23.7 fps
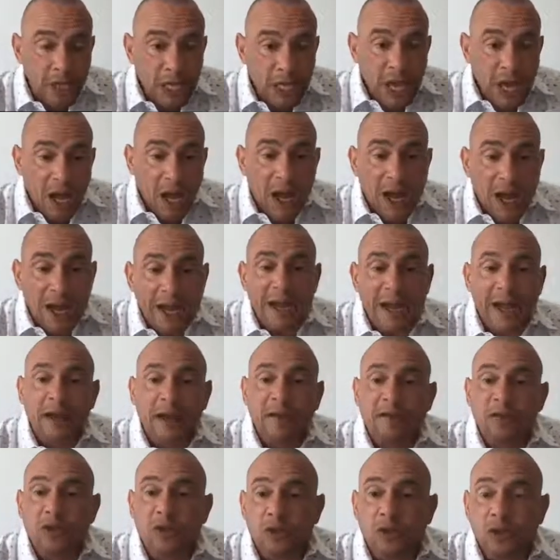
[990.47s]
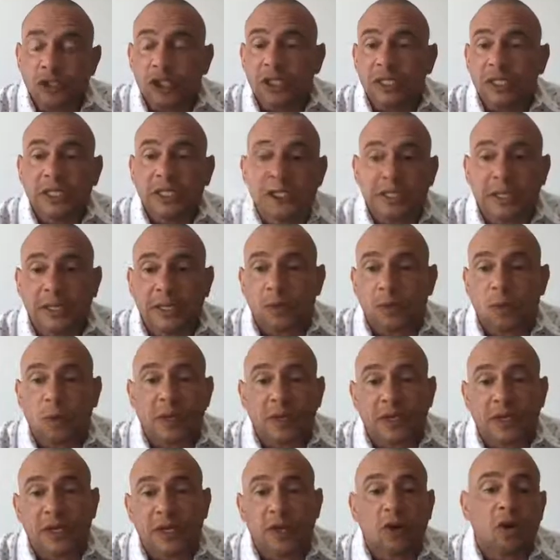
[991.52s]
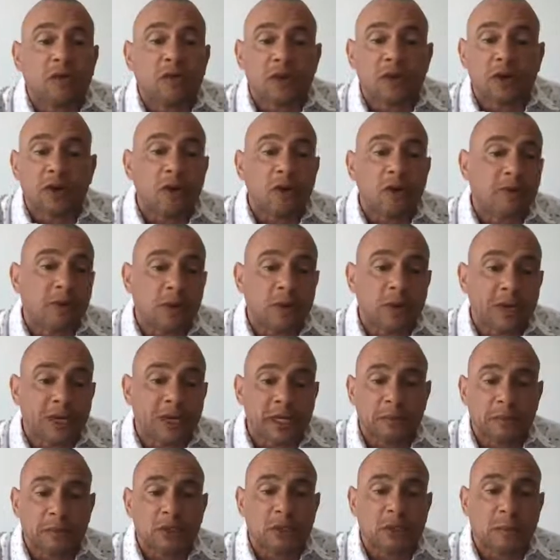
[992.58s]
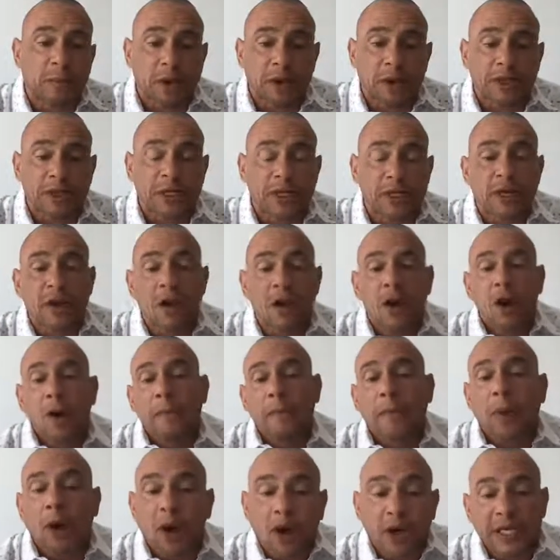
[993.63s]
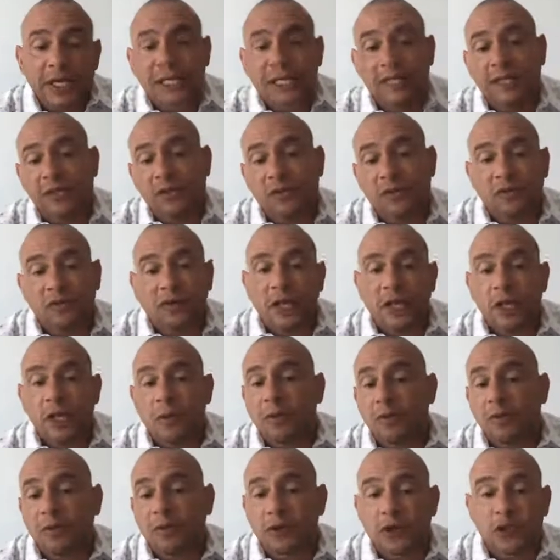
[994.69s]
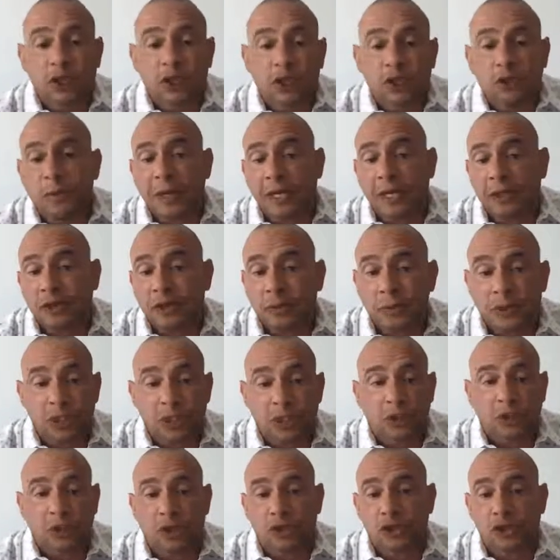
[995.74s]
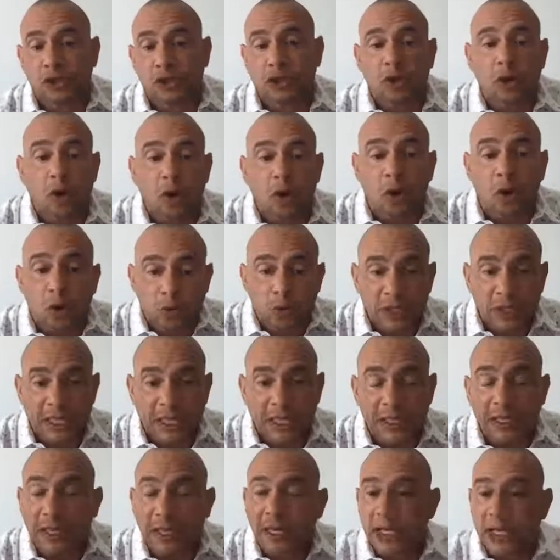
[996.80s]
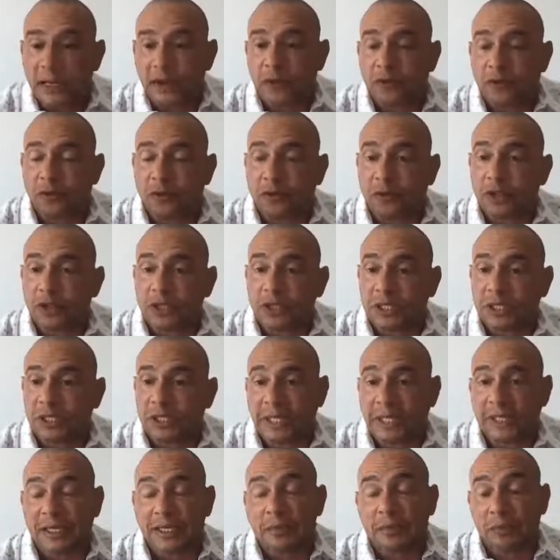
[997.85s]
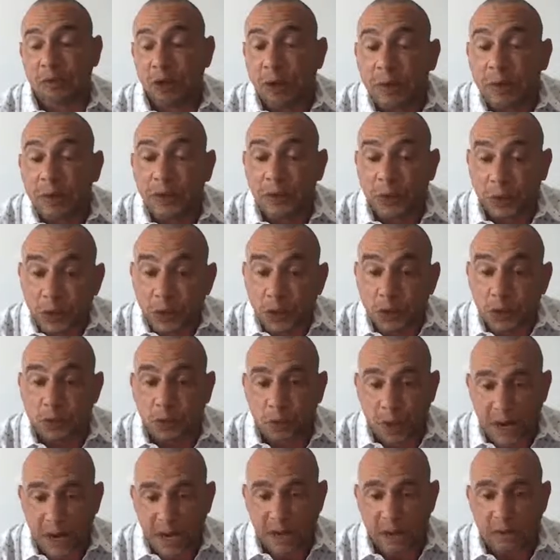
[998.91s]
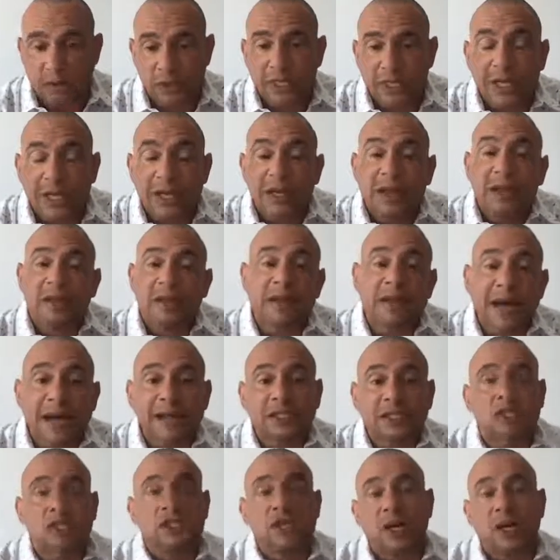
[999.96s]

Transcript: I have usually said one thing over and over when it comes to parking. Parking is available for 2 bedrooms and larger only in the first, second, probably third round. That's not